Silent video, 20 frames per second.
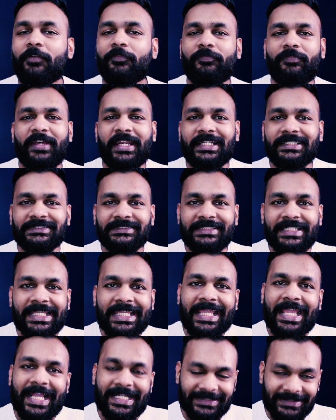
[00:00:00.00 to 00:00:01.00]
Whereas
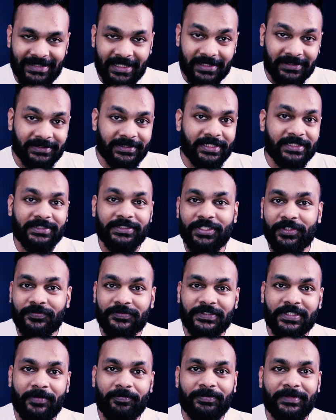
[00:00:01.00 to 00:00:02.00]
the existence
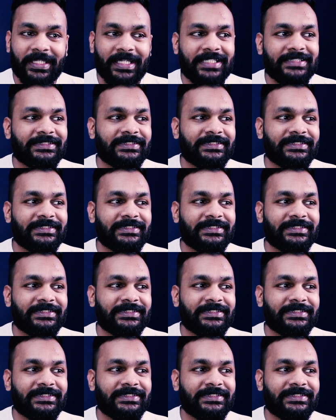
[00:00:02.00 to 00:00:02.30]
of something